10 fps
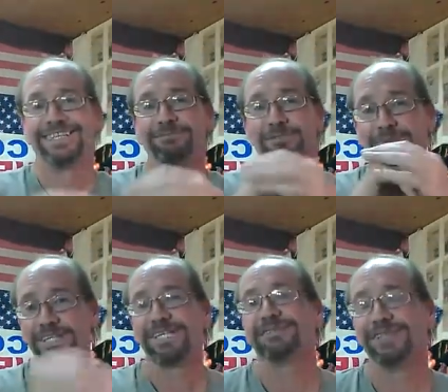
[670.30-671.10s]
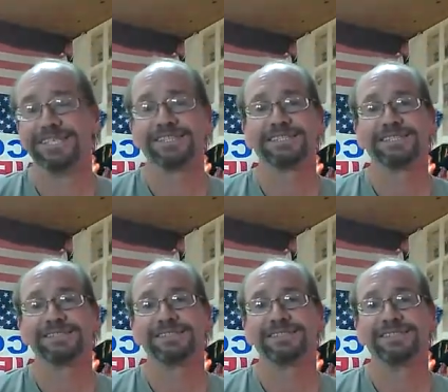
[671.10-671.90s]
But believe this.
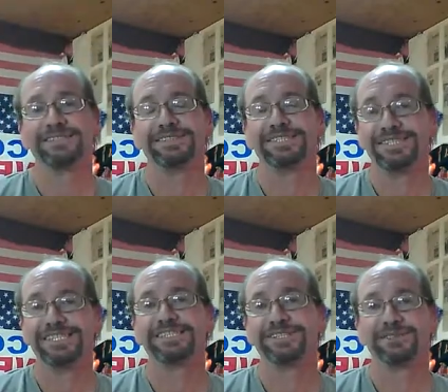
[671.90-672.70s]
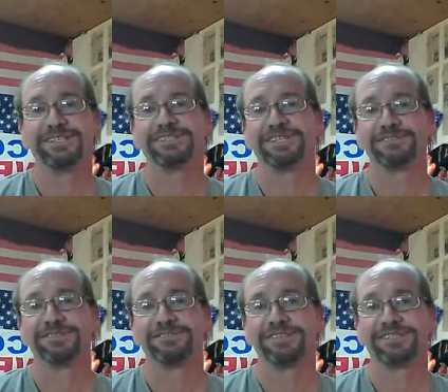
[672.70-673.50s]
This is the greatest country on
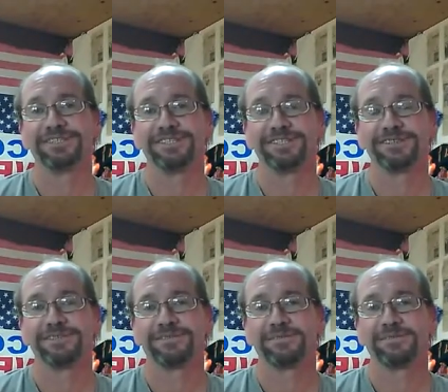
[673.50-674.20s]
the face of the earth.